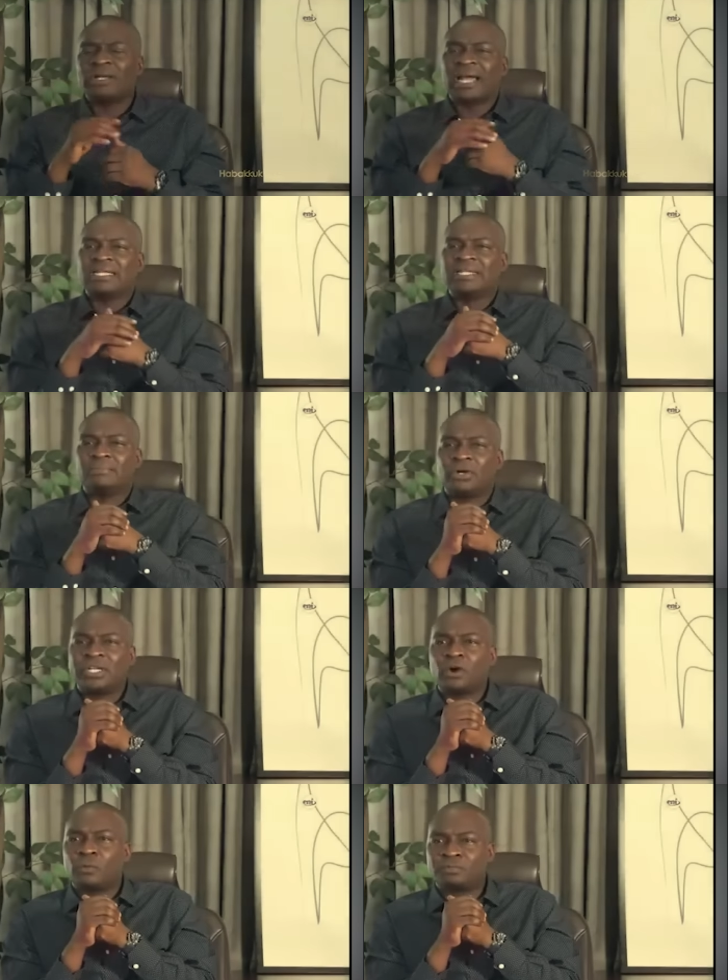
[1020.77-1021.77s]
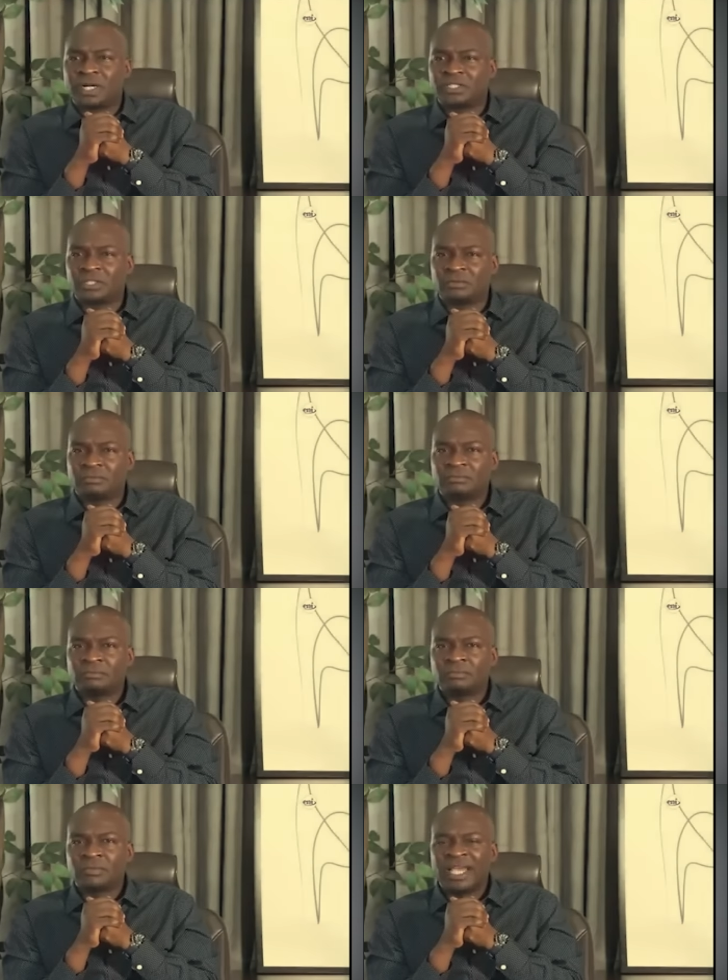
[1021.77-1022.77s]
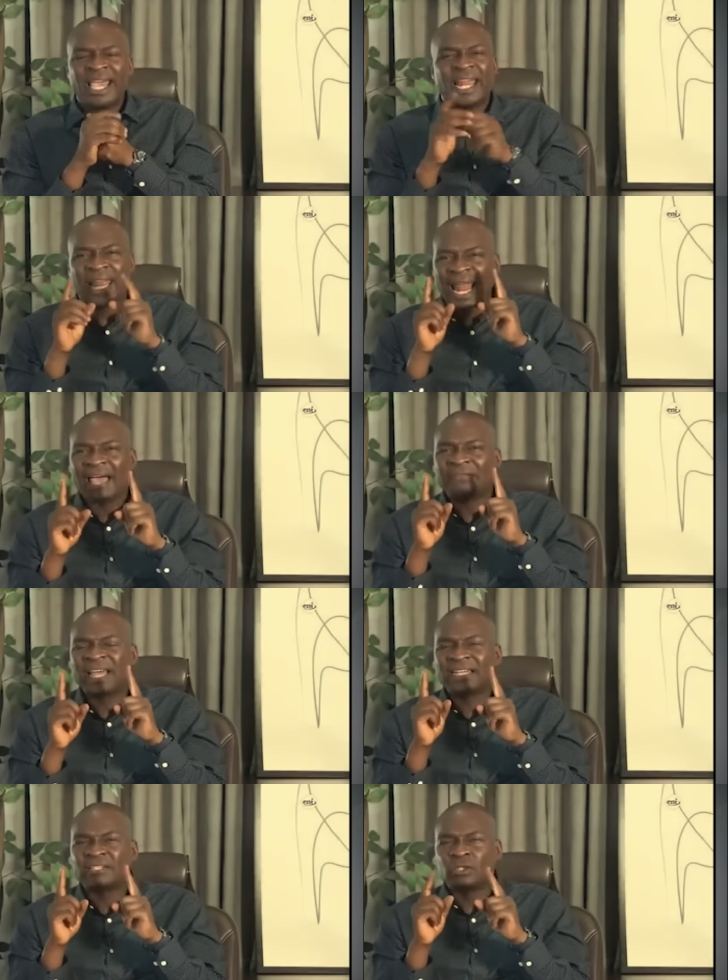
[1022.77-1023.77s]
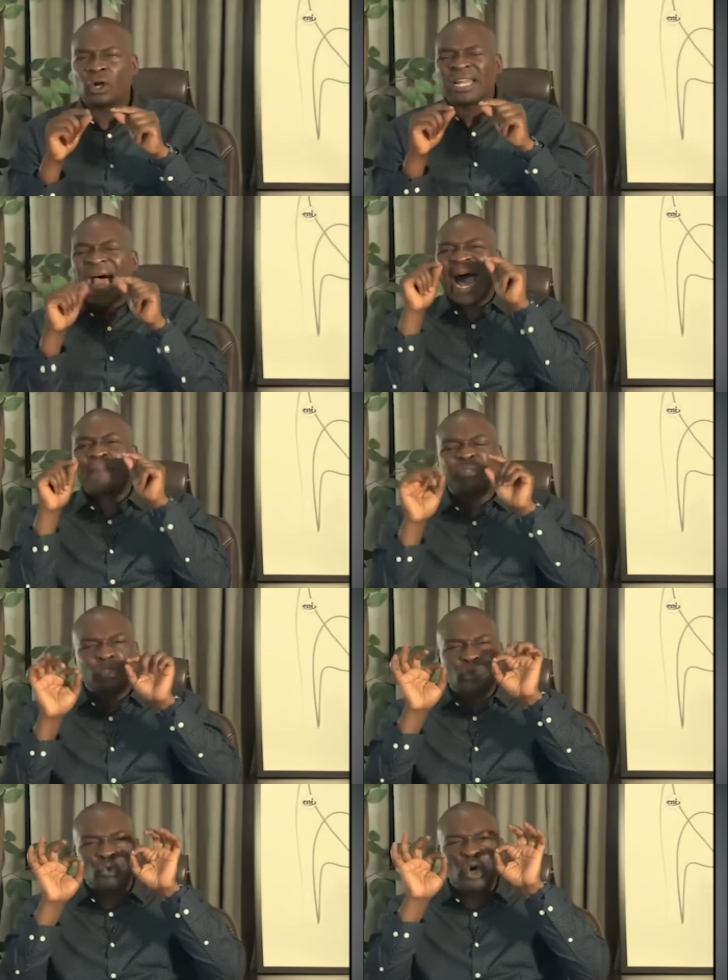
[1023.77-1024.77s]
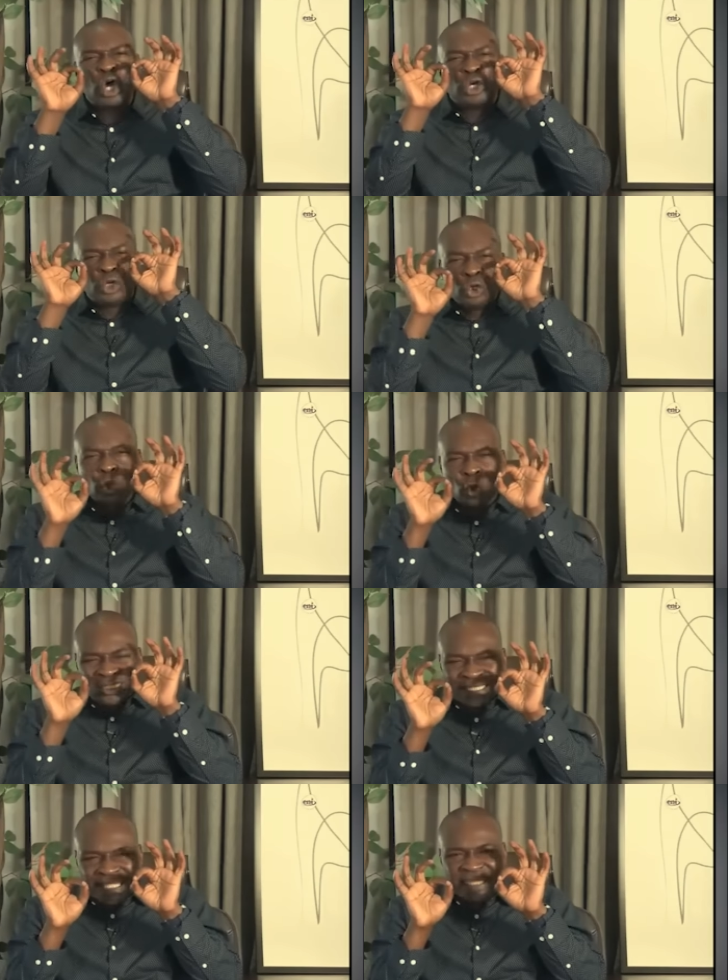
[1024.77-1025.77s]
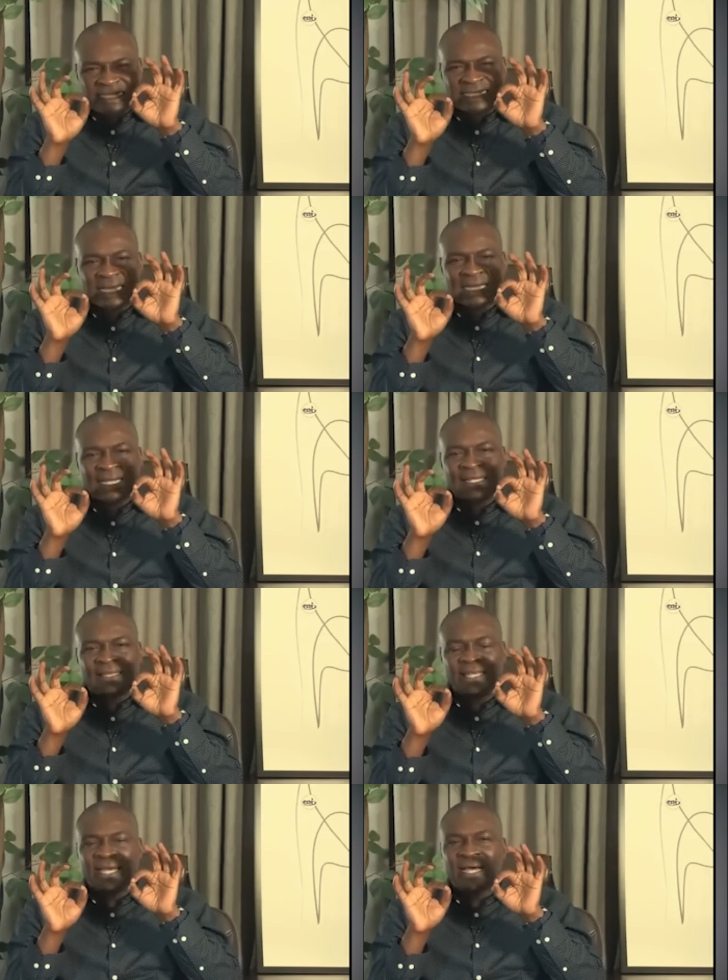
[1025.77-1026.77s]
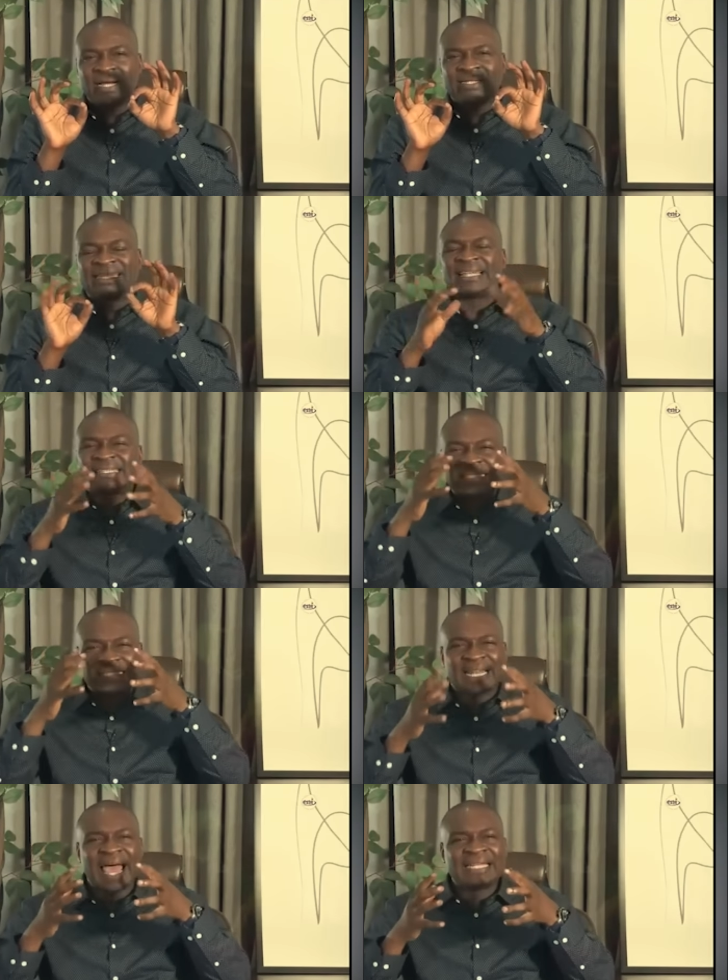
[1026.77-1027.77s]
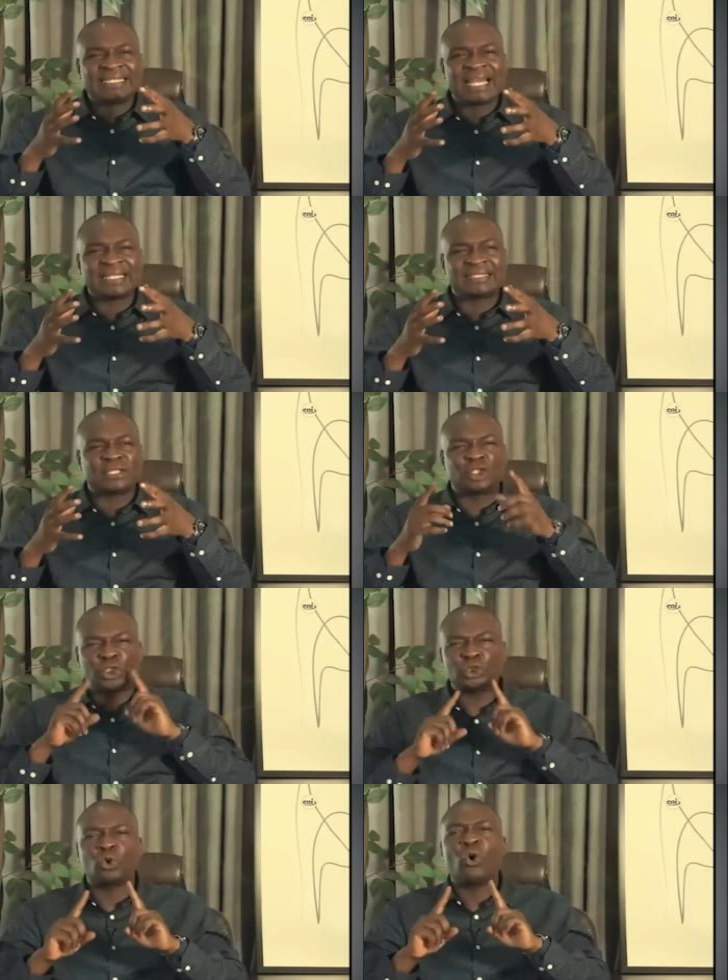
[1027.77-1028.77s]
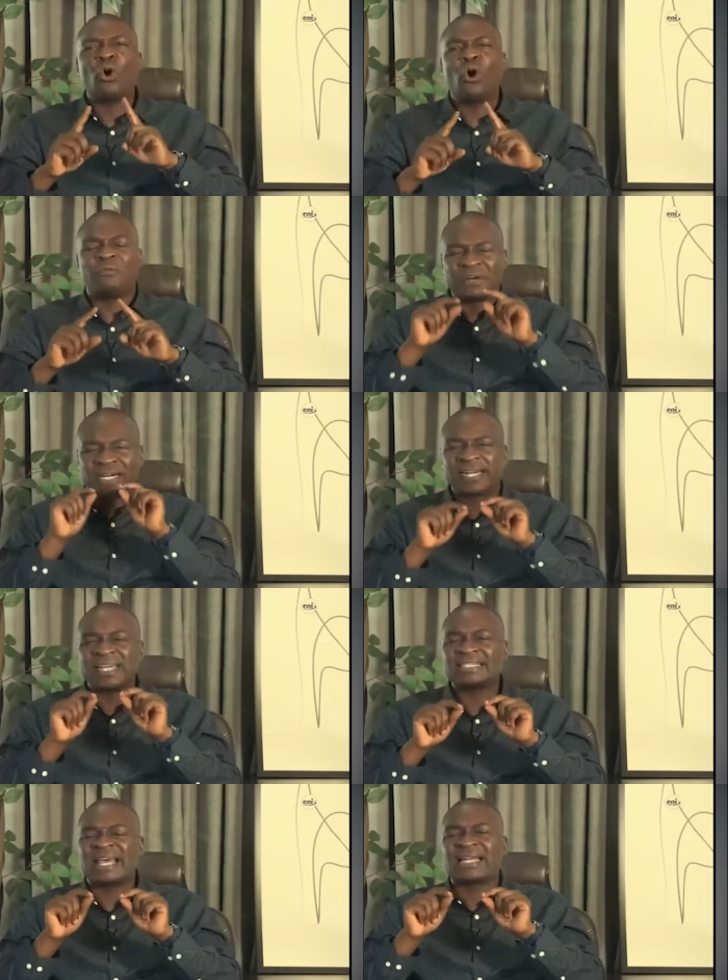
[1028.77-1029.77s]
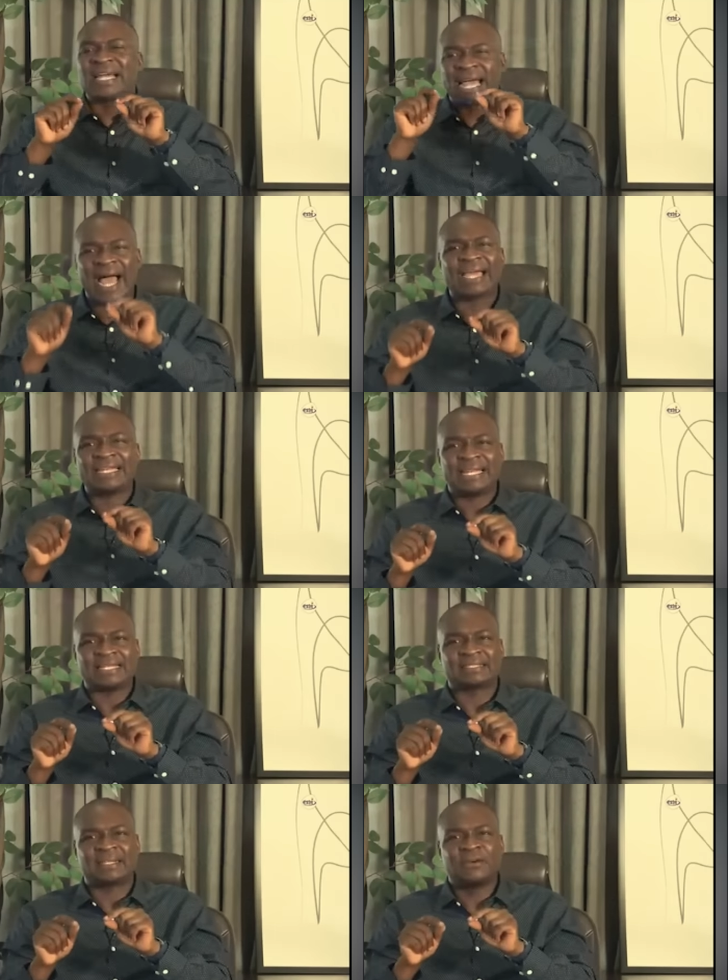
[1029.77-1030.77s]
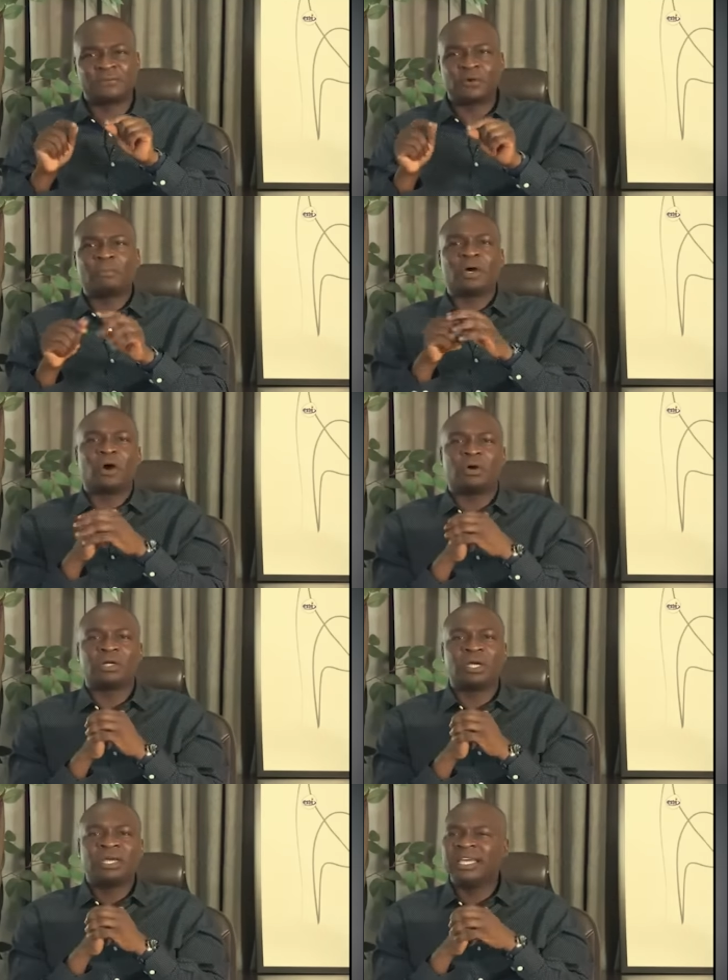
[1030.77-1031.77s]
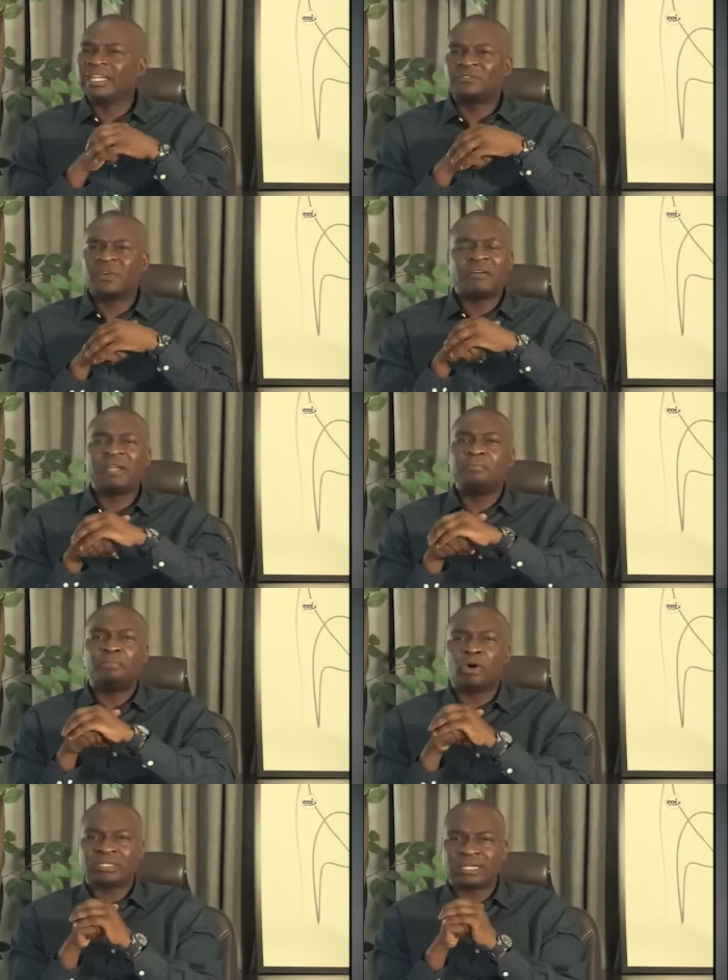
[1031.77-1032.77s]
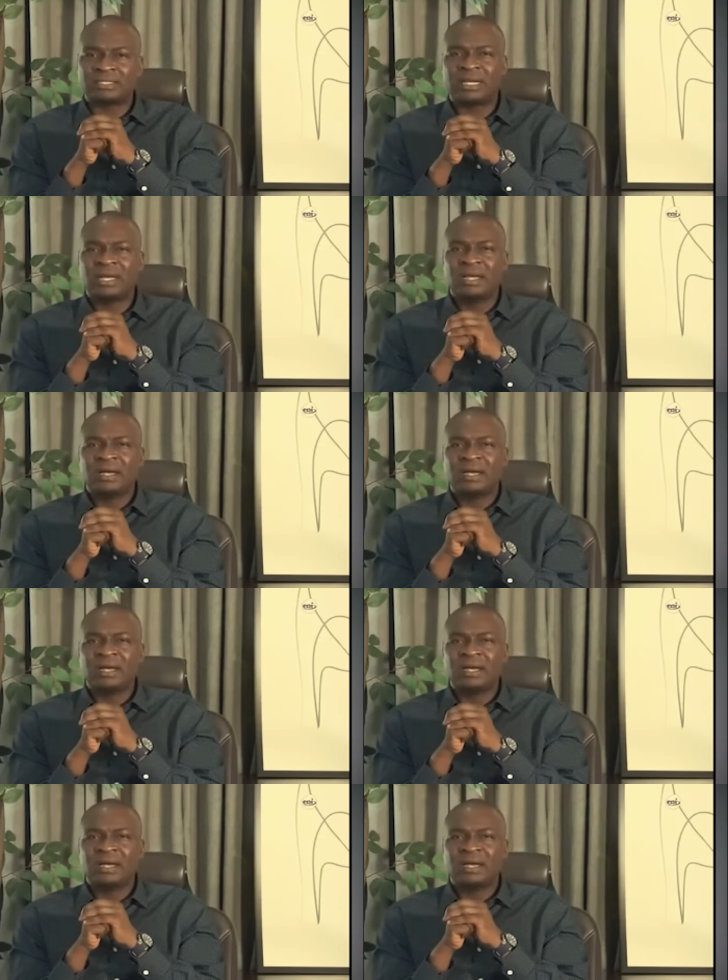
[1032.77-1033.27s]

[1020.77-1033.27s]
more than demonic oppression a life that is not apt to notice the, the slightest show of grace and kindness from God. It is very important.